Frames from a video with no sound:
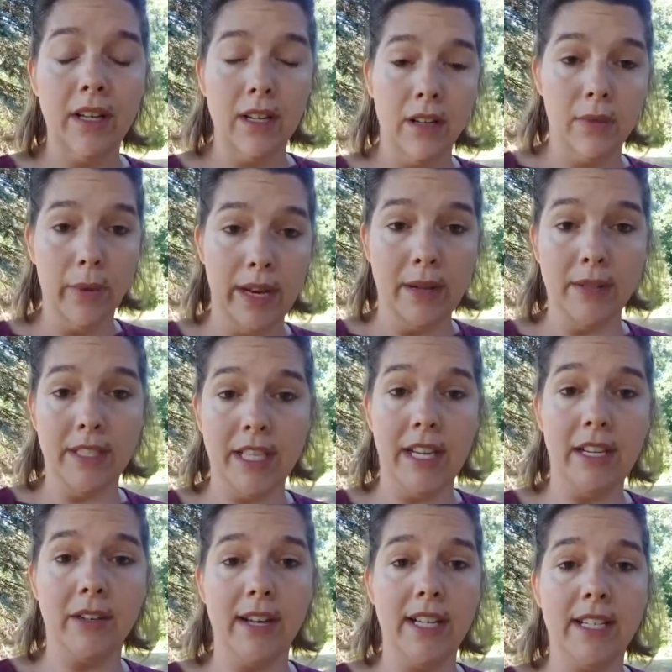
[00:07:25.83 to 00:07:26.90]
what I was
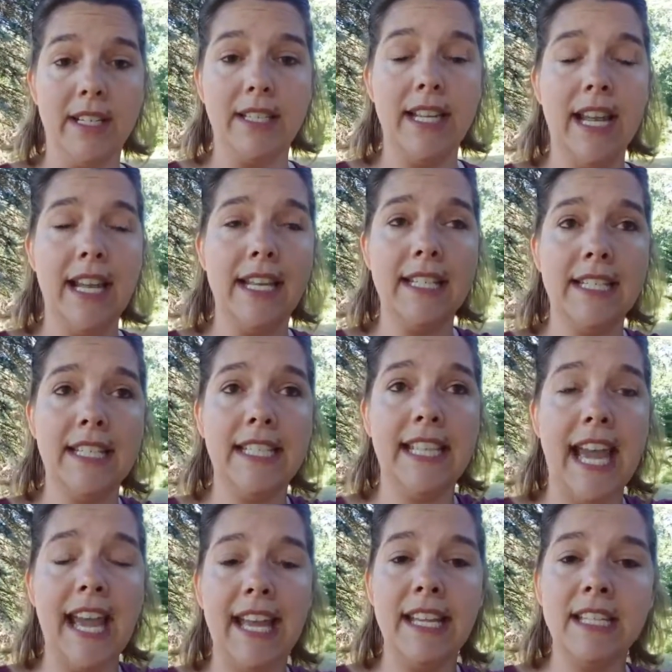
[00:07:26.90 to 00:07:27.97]
getting ready to say, is
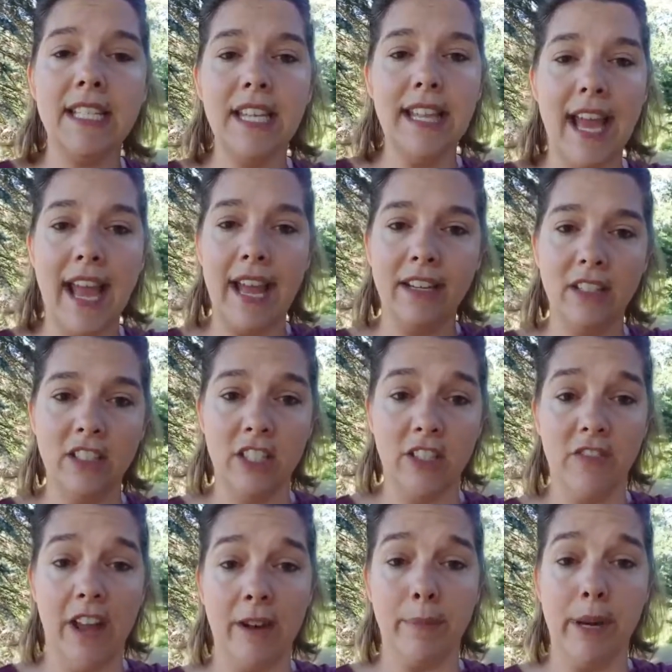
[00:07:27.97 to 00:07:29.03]
get into that energy
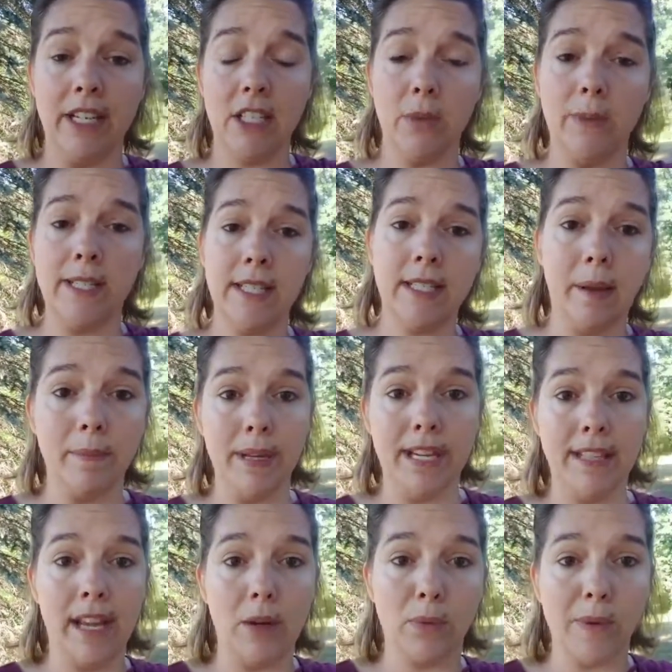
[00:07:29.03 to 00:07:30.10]
vibration with somebody
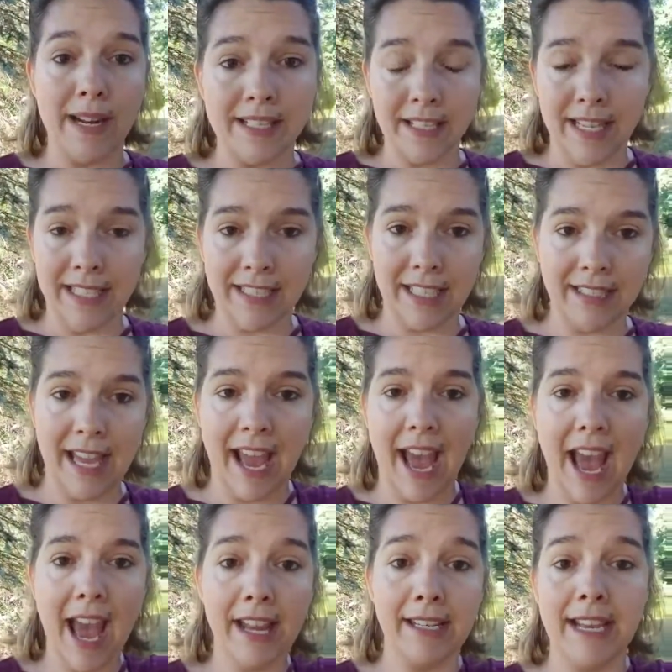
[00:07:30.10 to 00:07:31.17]
that resonates at that
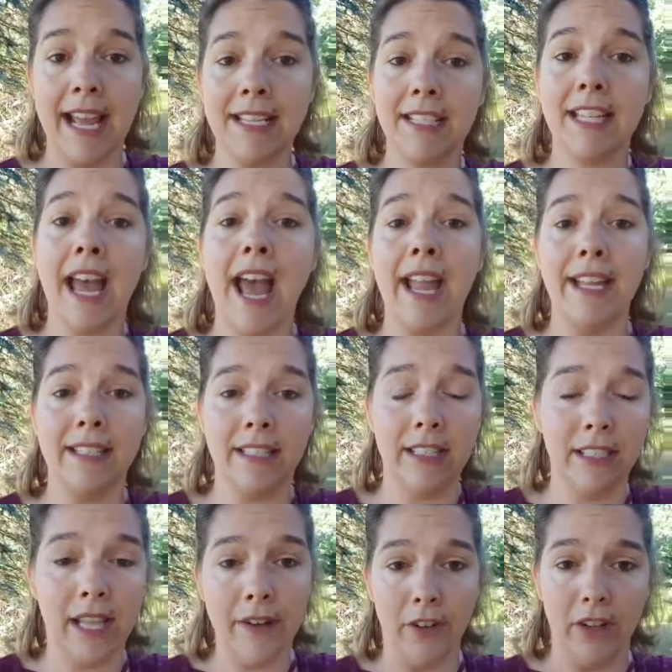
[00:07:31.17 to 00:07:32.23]
next highest
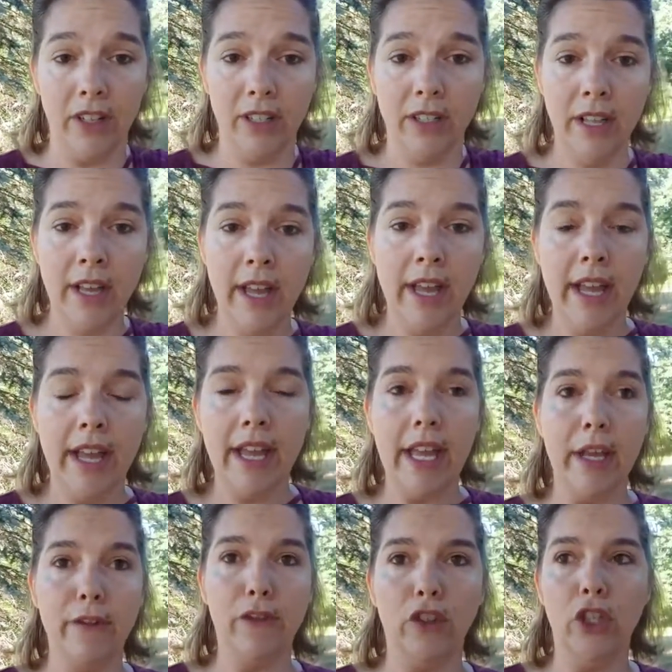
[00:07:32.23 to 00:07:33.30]
level.
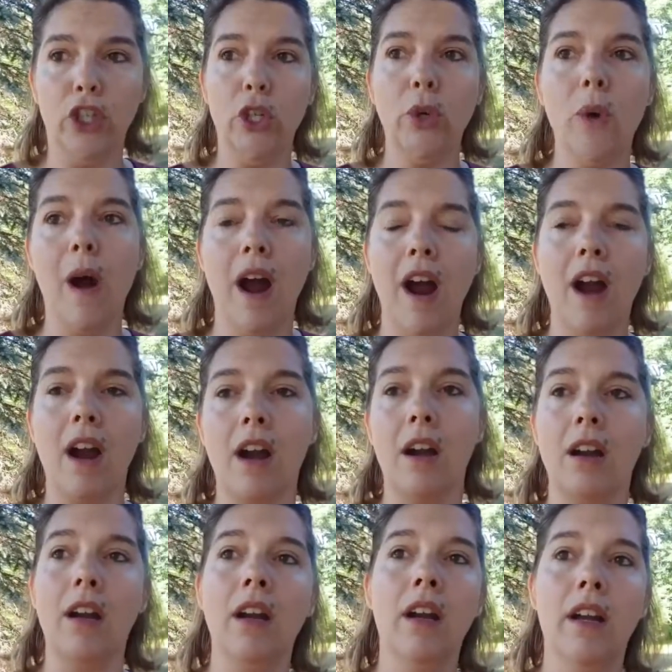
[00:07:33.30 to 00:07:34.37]
If you are